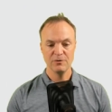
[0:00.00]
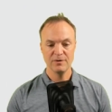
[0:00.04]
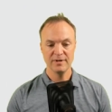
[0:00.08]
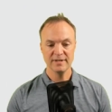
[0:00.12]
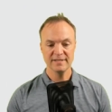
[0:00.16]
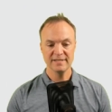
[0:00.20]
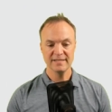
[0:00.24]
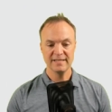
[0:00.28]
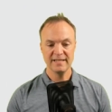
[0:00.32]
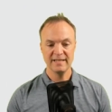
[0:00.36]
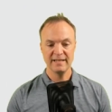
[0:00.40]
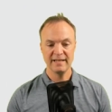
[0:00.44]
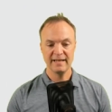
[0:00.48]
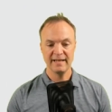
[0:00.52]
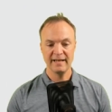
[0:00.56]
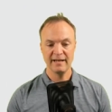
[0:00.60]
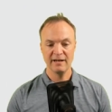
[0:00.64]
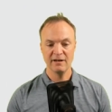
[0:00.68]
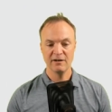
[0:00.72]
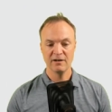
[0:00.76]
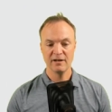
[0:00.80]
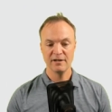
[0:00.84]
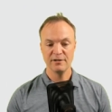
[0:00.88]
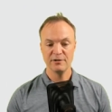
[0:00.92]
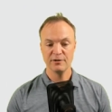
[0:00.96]
you can see
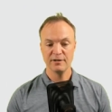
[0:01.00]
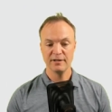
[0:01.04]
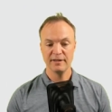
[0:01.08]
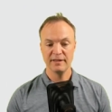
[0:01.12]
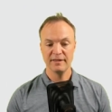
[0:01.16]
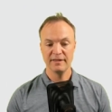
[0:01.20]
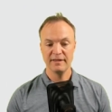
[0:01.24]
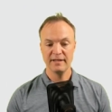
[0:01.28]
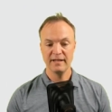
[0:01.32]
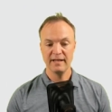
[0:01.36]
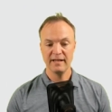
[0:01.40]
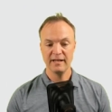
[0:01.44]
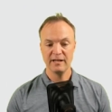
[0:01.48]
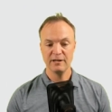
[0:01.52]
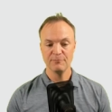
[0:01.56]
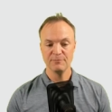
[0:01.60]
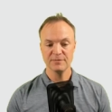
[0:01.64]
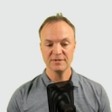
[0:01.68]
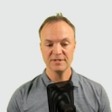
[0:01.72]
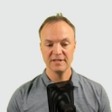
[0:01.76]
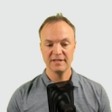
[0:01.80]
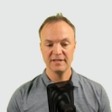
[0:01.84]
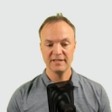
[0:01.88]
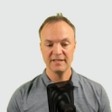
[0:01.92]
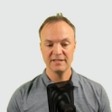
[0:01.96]
here under
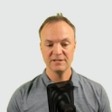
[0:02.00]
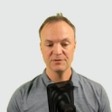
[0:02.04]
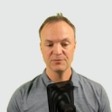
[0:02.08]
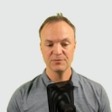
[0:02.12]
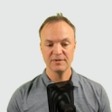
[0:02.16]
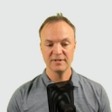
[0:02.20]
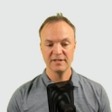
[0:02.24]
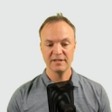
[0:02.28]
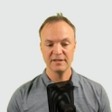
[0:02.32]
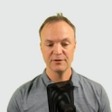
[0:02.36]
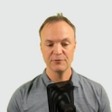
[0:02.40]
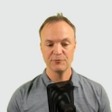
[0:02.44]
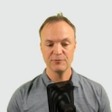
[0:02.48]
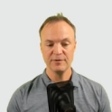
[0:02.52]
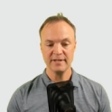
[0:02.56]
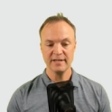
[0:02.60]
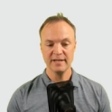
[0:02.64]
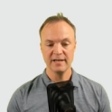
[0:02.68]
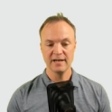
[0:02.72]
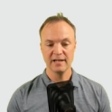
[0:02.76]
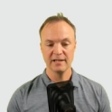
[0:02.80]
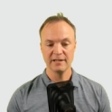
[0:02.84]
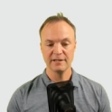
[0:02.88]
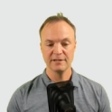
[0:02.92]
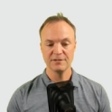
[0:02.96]
themes, these were the
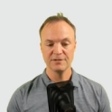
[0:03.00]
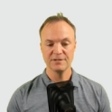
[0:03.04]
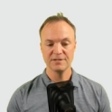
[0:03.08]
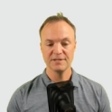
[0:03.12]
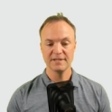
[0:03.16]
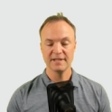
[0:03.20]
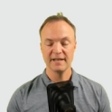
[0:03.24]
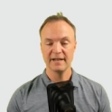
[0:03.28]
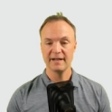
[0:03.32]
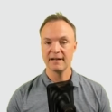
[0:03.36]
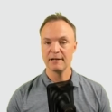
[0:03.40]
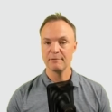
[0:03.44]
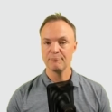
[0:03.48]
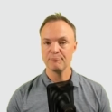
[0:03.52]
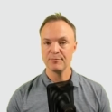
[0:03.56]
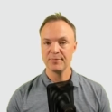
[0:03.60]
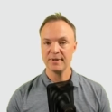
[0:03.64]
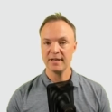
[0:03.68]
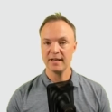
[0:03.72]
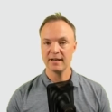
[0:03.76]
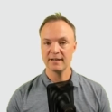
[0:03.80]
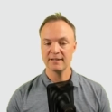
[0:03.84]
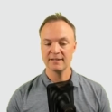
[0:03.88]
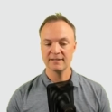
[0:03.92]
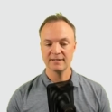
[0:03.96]
three colors that I
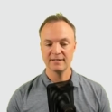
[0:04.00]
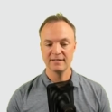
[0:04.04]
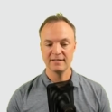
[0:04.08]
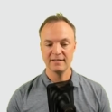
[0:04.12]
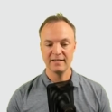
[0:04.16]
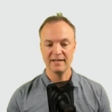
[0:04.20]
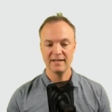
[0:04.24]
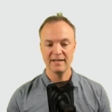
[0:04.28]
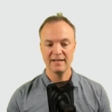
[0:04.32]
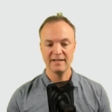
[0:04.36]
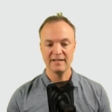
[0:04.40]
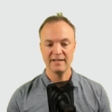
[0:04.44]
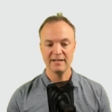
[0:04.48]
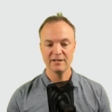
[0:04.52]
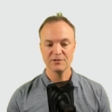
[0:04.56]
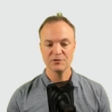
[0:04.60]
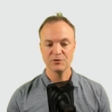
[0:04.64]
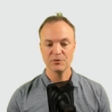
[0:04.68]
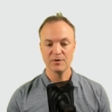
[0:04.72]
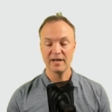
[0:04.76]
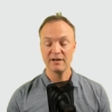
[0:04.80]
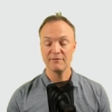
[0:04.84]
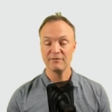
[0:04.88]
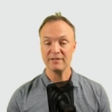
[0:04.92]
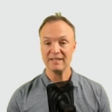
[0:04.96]
picked in here.
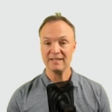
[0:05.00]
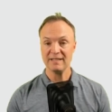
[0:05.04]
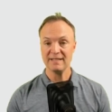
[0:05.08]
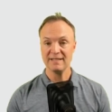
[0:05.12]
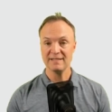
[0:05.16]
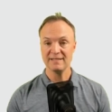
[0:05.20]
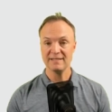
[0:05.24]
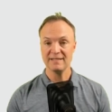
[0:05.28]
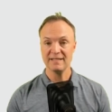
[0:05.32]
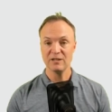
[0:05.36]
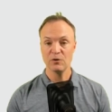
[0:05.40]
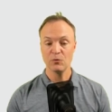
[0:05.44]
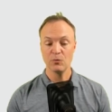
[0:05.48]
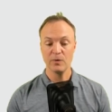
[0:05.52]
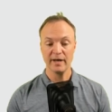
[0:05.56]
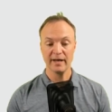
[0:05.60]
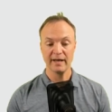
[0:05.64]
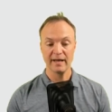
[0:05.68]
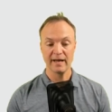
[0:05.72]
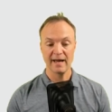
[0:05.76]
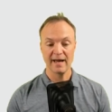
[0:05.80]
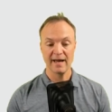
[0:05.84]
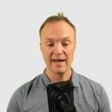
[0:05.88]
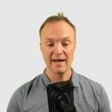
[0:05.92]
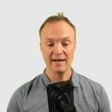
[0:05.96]
So I have easy,
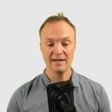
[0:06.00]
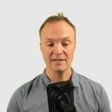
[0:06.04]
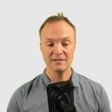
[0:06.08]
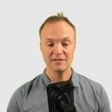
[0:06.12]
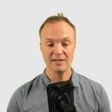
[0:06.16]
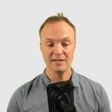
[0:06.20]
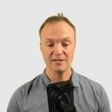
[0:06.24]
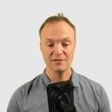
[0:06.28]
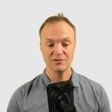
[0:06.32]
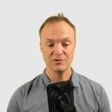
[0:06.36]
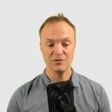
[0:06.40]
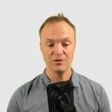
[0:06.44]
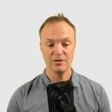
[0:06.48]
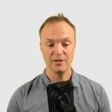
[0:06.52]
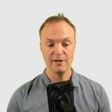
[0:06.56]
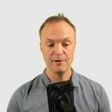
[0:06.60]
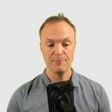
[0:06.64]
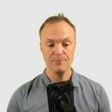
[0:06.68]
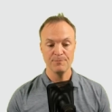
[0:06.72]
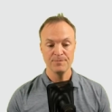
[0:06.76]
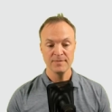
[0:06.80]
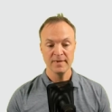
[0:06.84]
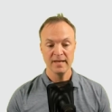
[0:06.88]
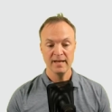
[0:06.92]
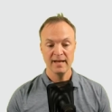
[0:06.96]
quick access to
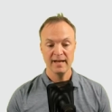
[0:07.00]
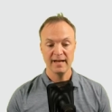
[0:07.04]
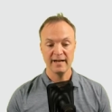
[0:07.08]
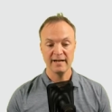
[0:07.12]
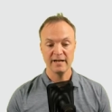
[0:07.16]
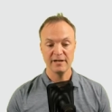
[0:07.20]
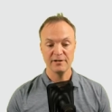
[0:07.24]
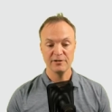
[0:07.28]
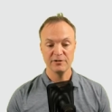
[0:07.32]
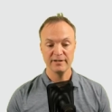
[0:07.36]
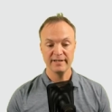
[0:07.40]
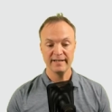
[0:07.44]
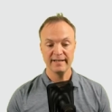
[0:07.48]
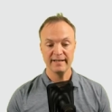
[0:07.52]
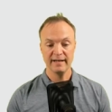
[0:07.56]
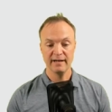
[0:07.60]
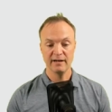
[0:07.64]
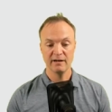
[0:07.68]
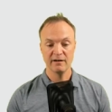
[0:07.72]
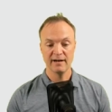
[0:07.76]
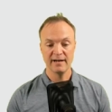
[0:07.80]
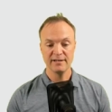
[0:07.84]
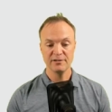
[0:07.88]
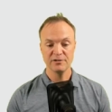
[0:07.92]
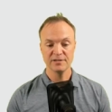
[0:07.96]
them. And under
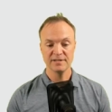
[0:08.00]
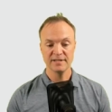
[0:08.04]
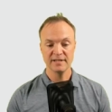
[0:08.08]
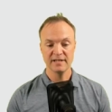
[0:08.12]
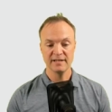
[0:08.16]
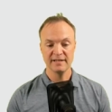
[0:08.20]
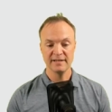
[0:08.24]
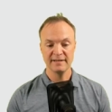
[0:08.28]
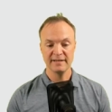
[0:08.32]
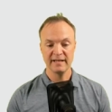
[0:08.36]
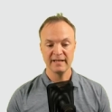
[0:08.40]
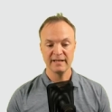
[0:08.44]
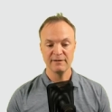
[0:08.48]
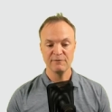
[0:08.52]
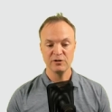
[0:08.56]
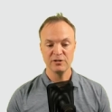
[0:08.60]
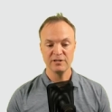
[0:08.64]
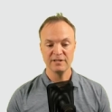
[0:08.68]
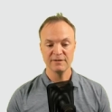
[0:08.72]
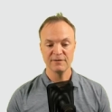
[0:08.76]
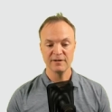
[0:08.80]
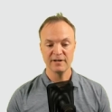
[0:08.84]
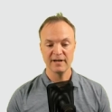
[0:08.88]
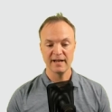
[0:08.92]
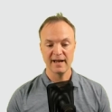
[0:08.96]
here, they give
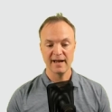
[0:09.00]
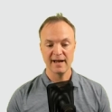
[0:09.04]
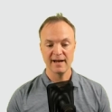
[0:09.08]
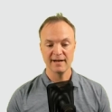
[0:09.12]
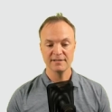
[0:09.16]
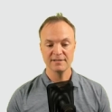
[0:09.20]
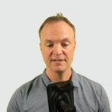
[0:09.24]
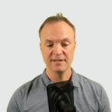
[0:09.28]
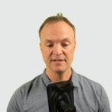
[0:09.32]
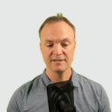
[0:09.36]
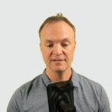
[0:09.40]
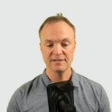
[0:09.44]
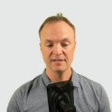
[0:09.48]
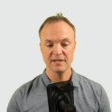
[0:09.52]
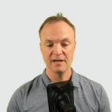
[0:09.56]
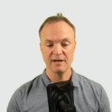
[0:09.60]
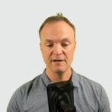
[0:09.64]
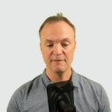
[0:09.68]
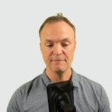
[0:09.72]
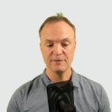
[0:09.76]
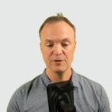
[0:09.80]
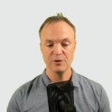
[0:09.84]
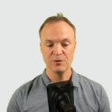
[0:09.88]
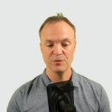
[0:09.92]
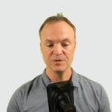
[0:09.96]
you different accents
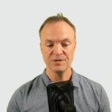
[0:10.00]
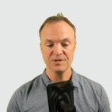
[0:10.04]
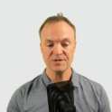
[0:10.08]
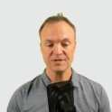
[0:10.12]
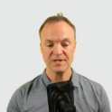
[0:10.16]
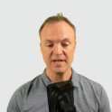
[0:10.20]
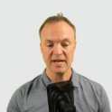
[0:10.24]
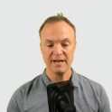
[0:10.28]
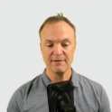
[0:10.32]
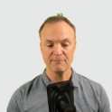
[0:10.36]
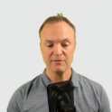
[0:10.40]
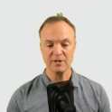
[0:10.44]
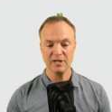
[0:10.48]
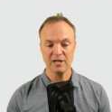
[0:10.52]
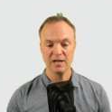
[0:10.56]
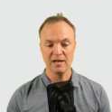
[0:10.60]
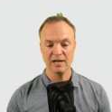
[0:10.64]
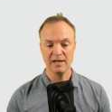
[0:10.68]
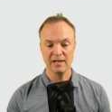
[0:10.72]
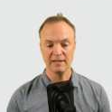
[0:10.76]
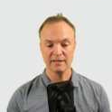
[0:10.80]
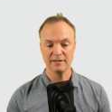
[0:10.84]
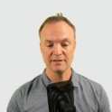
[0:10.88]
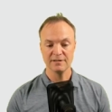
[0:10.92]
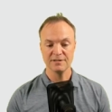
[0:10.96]
of those same
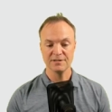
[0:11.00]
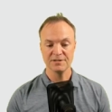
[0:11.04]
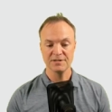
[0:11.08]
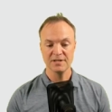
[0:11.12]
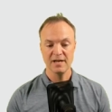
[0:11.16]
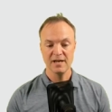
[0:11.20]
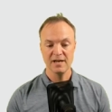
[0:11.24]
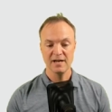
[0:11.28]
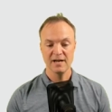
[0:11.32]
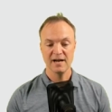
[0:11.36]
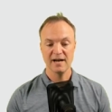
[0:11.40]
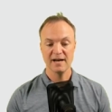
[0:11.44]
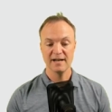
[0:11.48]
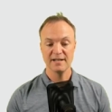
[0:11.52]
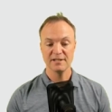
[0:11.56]
colors.